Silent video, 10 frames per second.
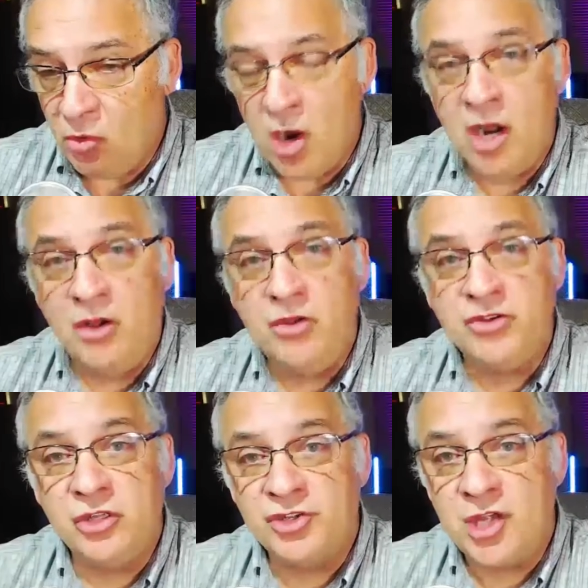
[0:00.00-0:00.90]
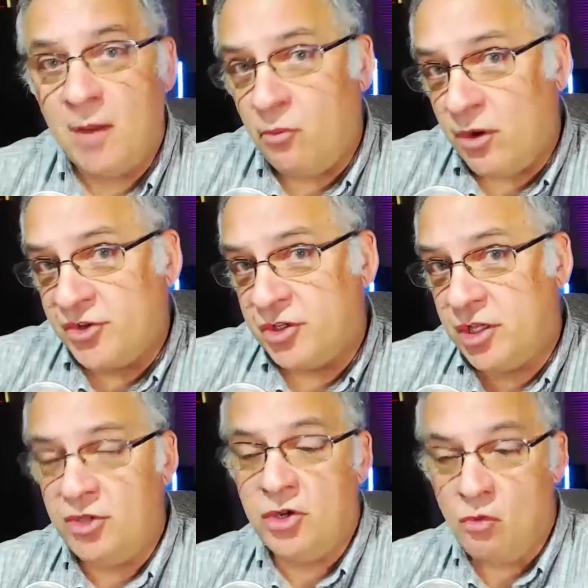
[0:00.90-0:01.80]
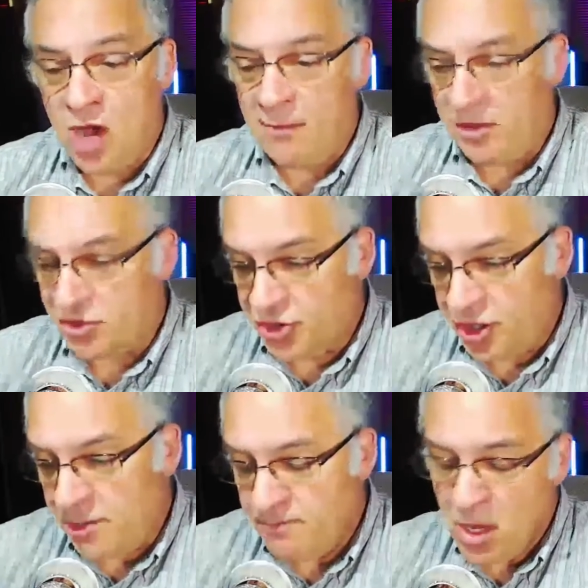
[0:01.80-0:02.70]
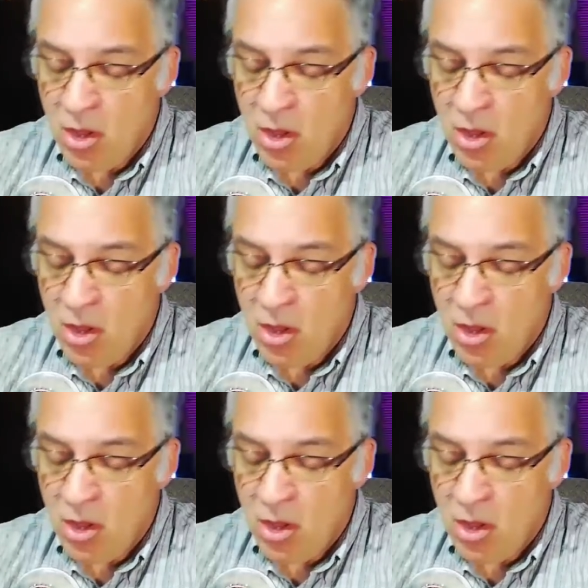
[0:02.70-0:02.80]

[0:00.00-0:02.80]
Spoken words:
on why are you using this app, what is it that you don't want me to see.